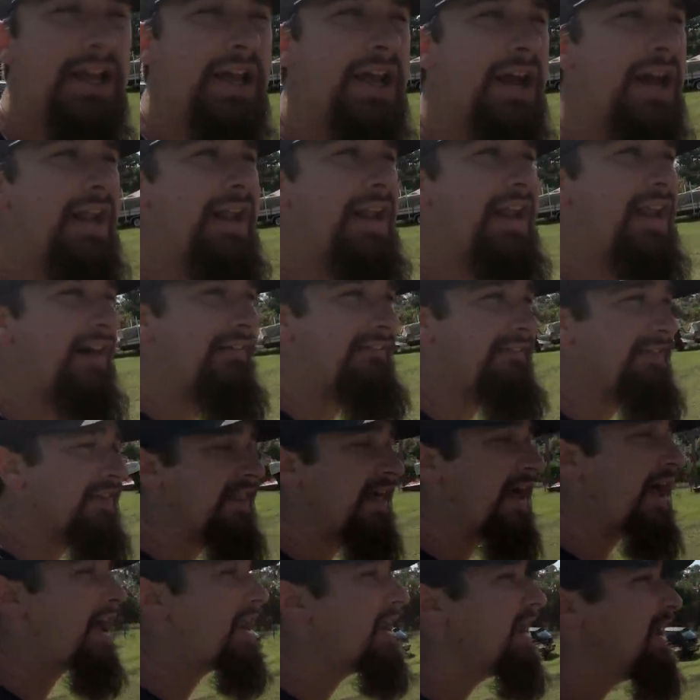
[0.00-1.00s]
Enough of
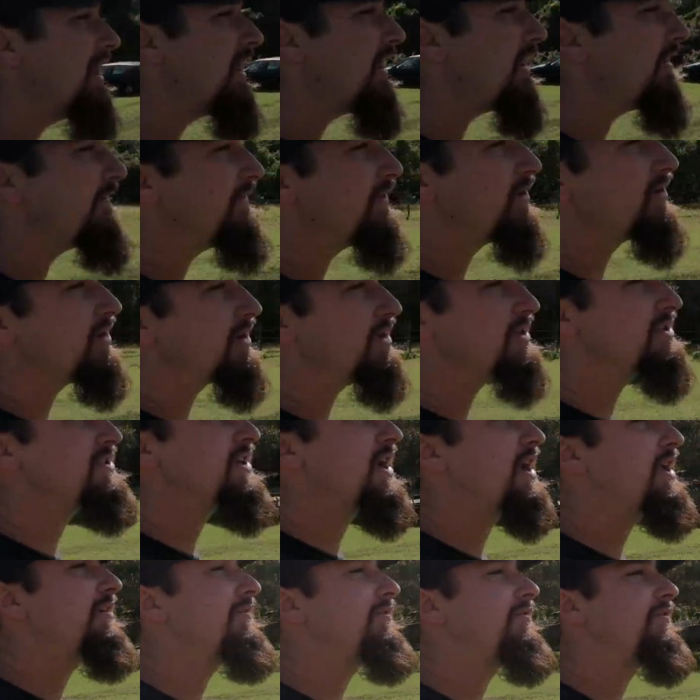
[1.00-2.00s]
that. If you're
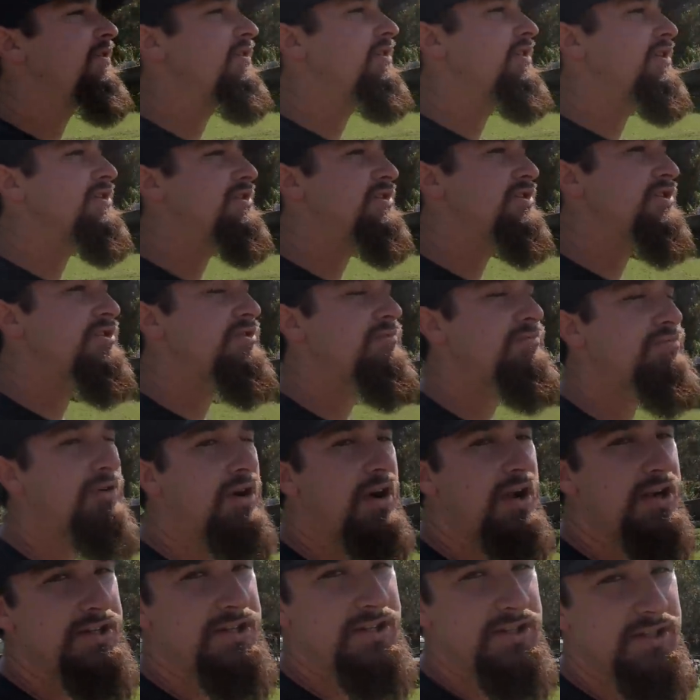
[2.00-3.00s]
excited for this new
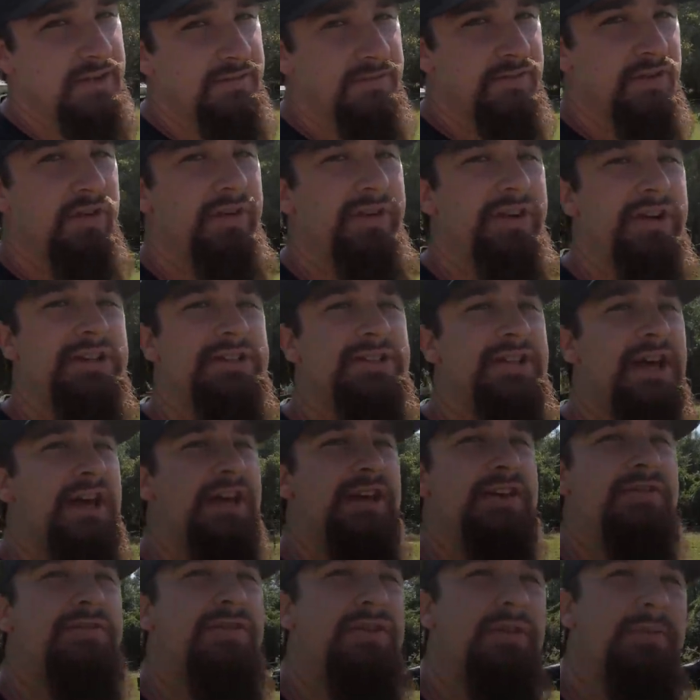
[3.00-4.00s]
project, if you're
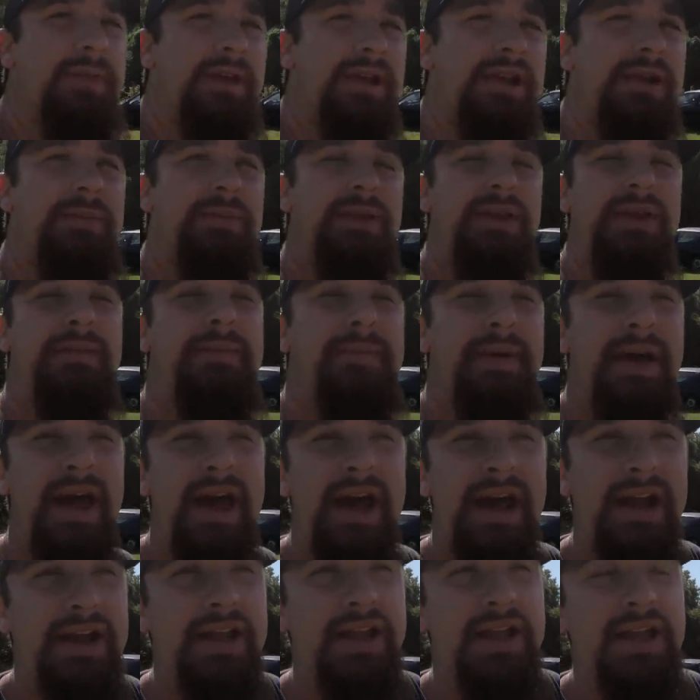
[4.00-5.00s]
excited for me to be
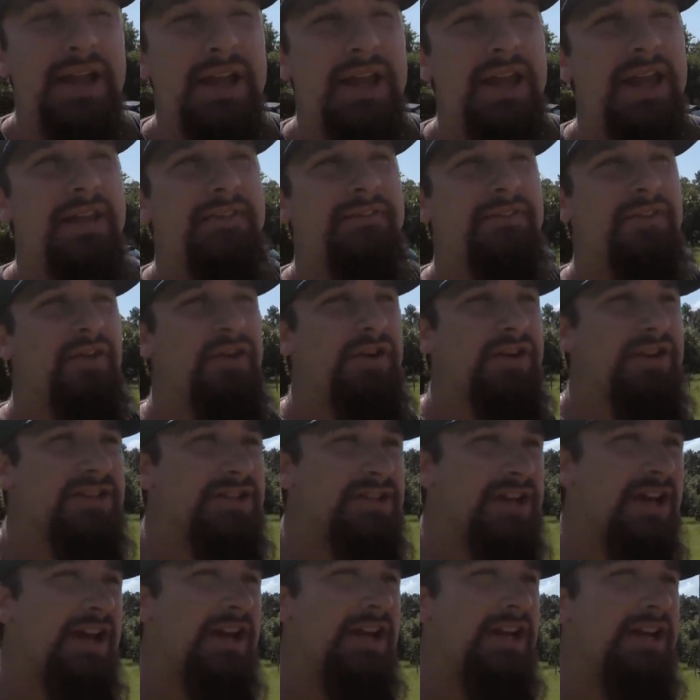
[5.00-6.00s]
back, if you're
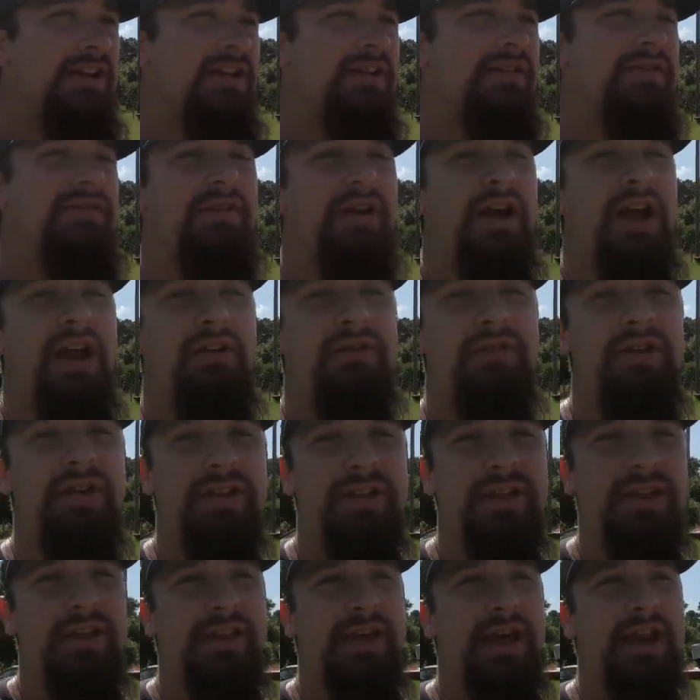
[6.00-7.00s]
excited for
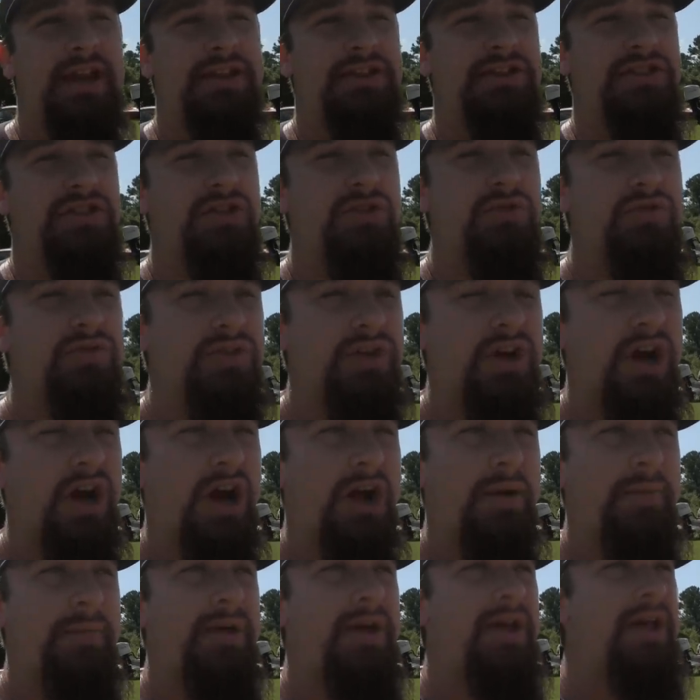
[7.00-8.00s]
everything that is to
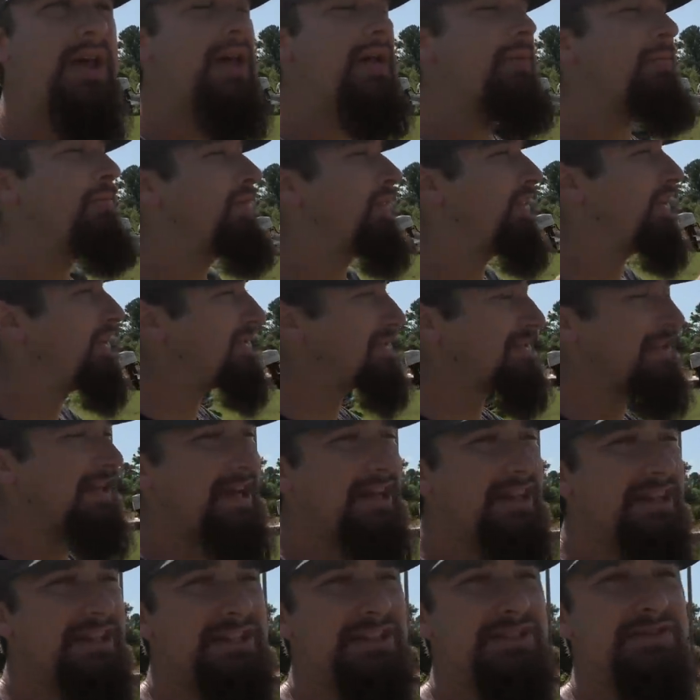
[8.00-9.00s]
come, please like
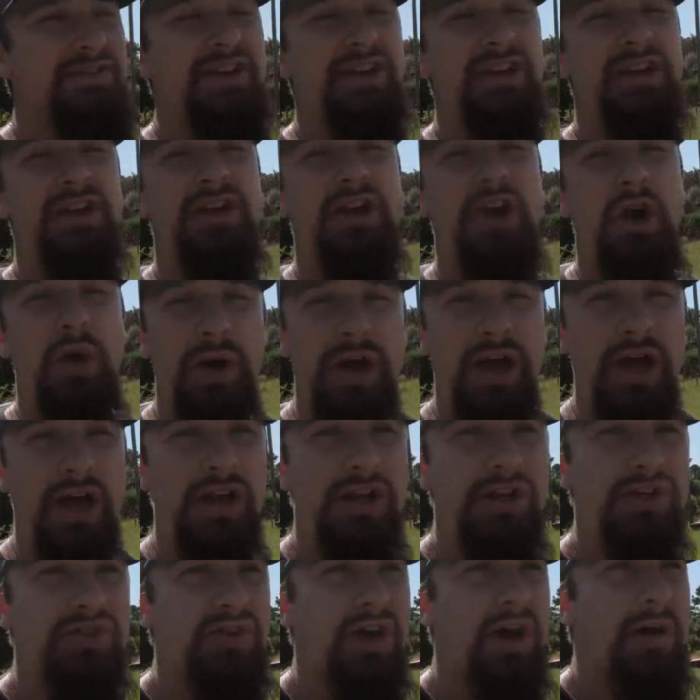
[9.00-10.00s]
this video go ahead
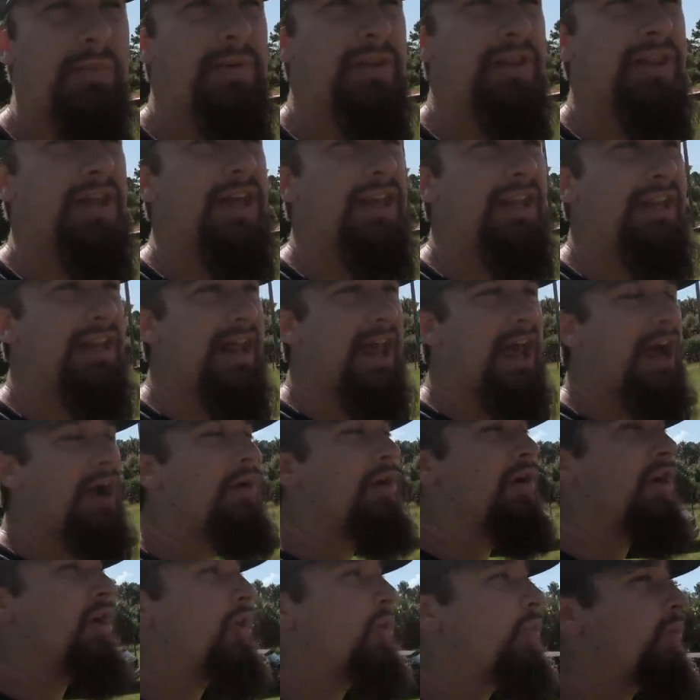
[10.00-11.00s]
and drop a like now
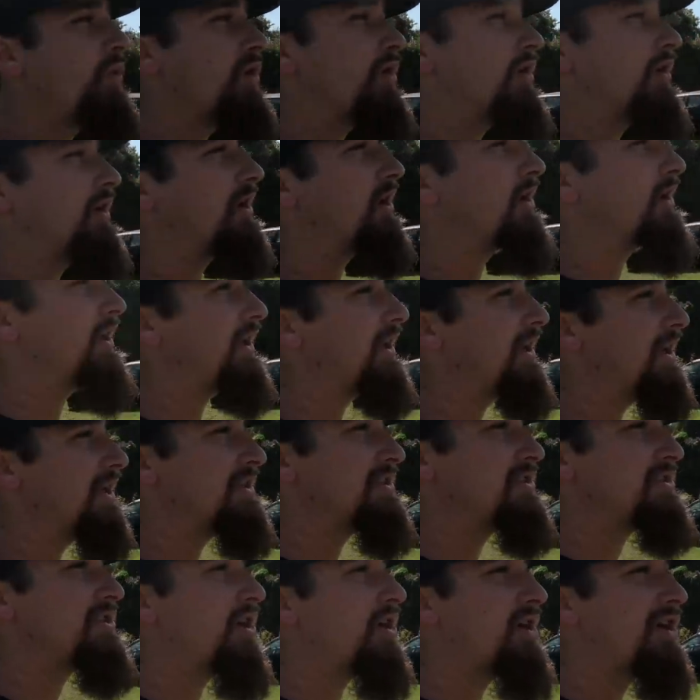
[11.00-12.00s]
we are going to get
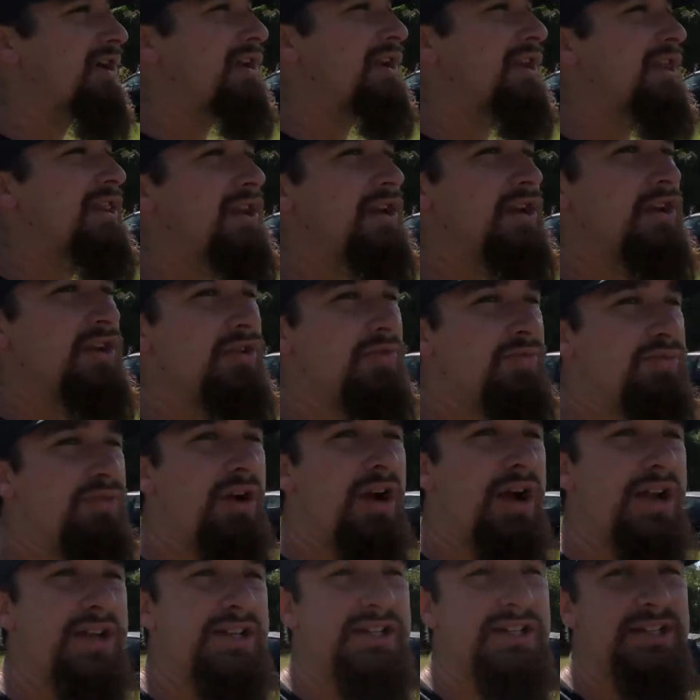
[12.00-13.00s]
started and the new
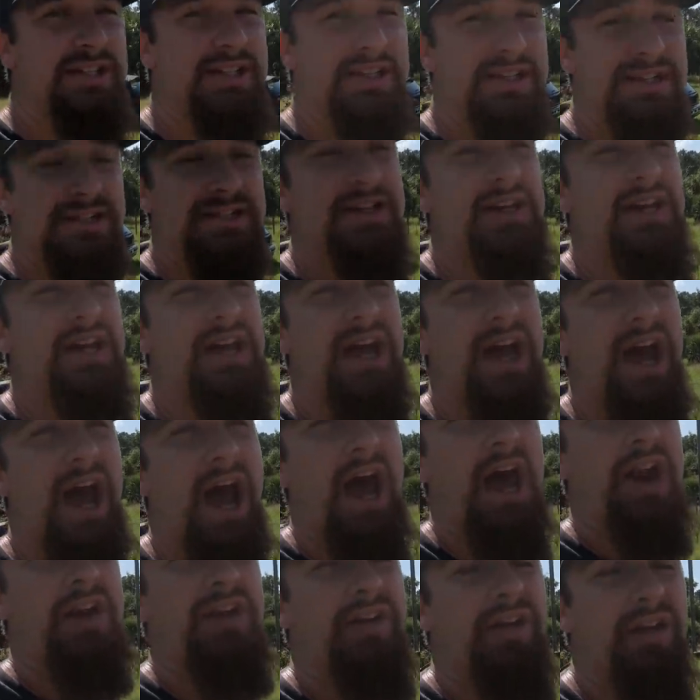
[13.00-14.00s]
project is
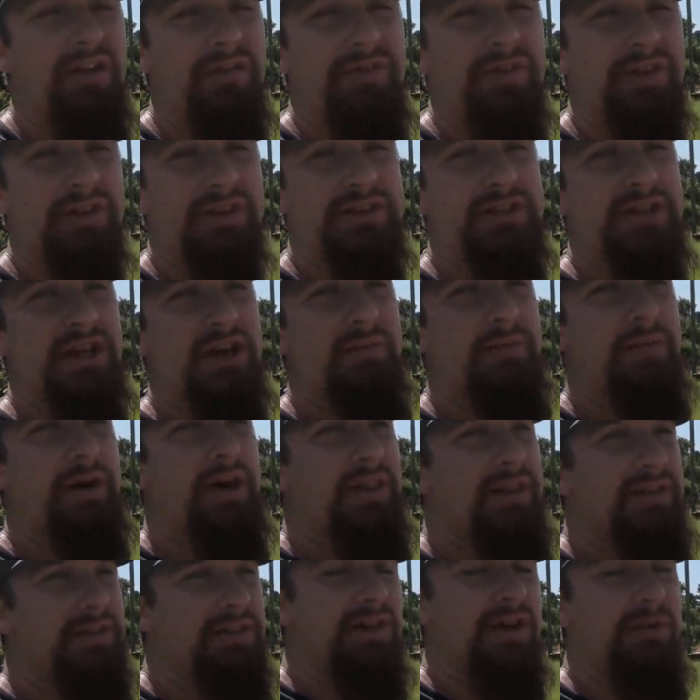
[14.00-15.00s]
i don't know if you could tell by
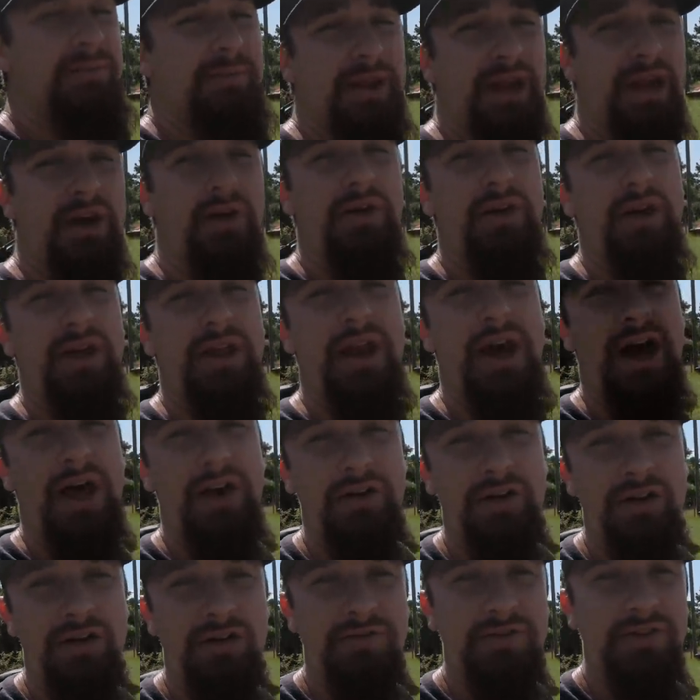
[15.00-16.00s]
the thumbnail and i
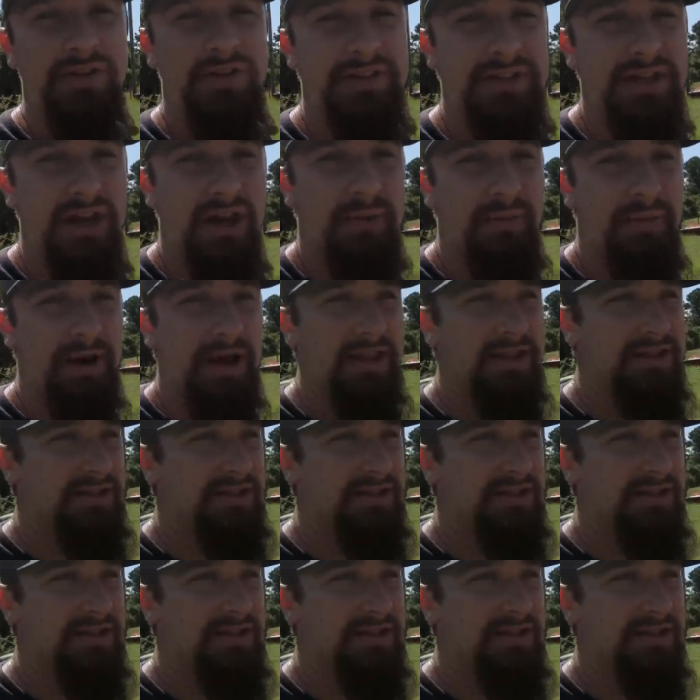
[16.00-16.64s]
don't know if you could tell by the